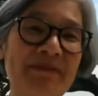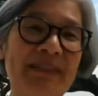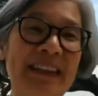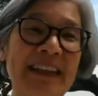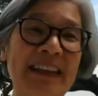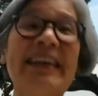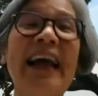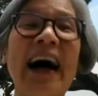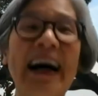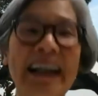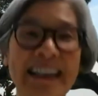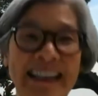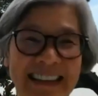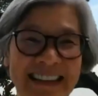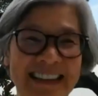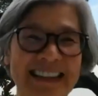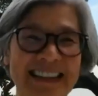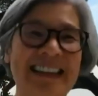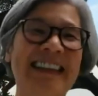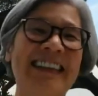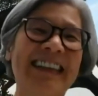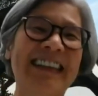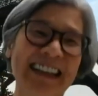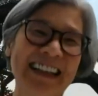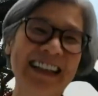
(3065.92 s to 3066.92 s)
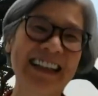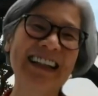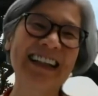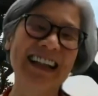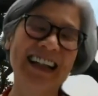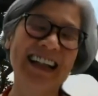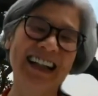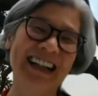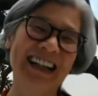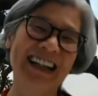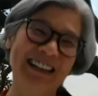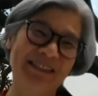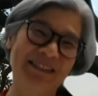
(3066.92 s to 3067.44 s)
the nice
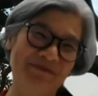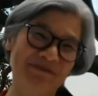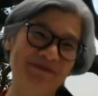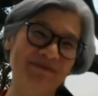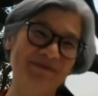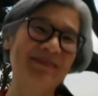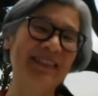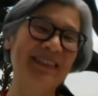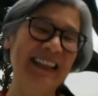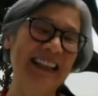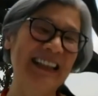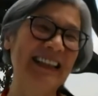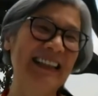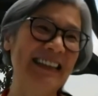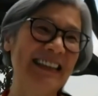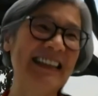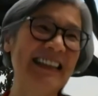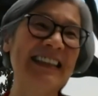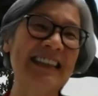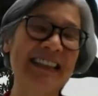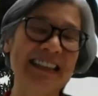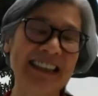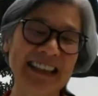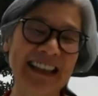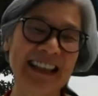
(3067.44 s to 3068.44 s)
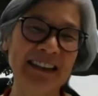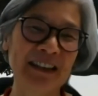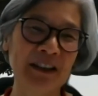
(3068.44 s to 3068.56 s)
teaching